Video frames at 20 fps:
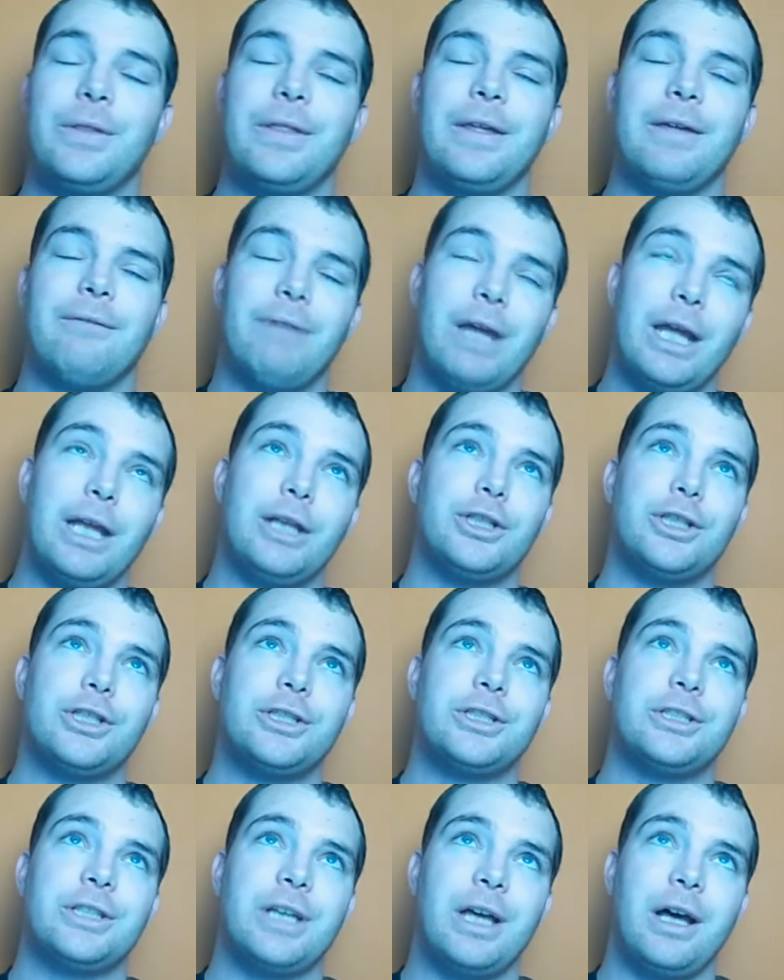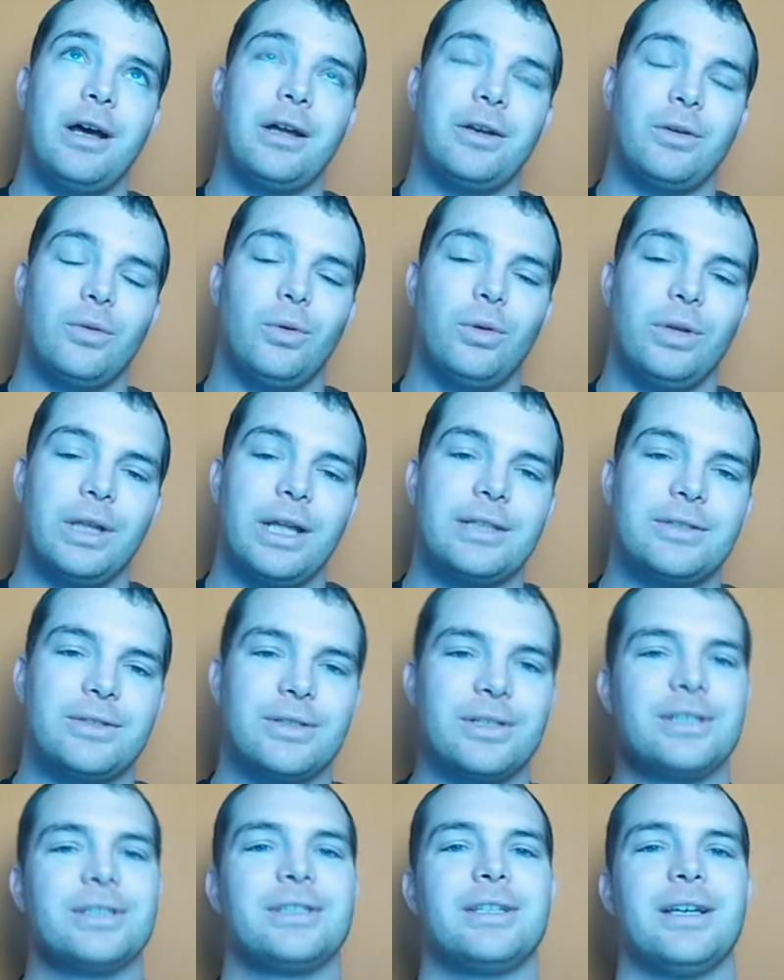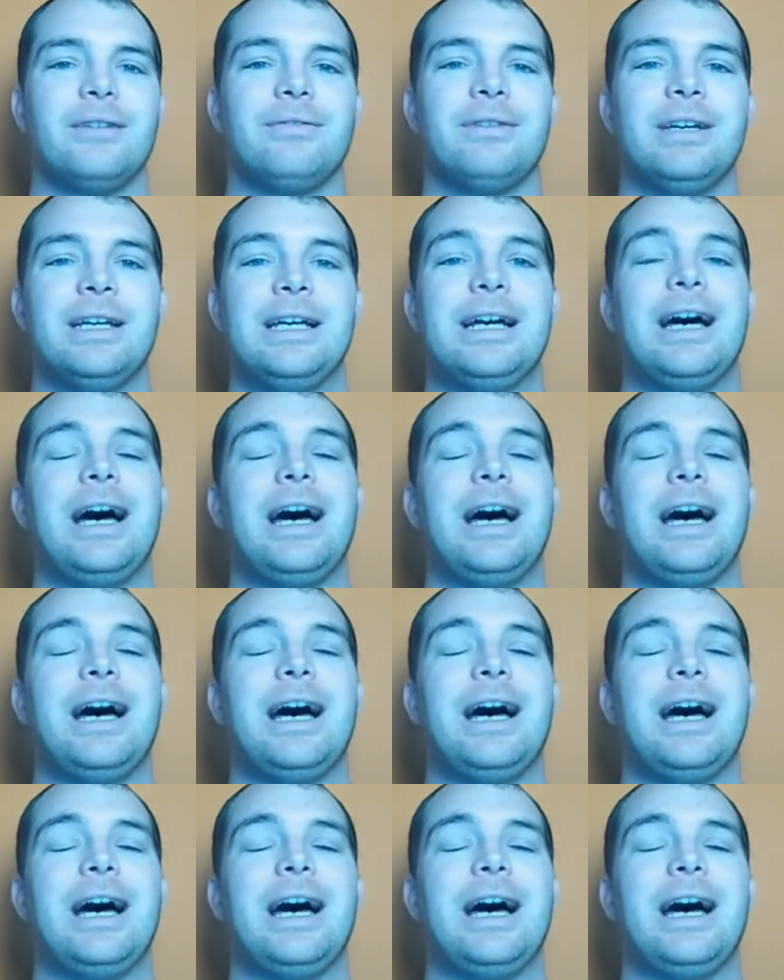the Avengers is out and all that sort of stuff,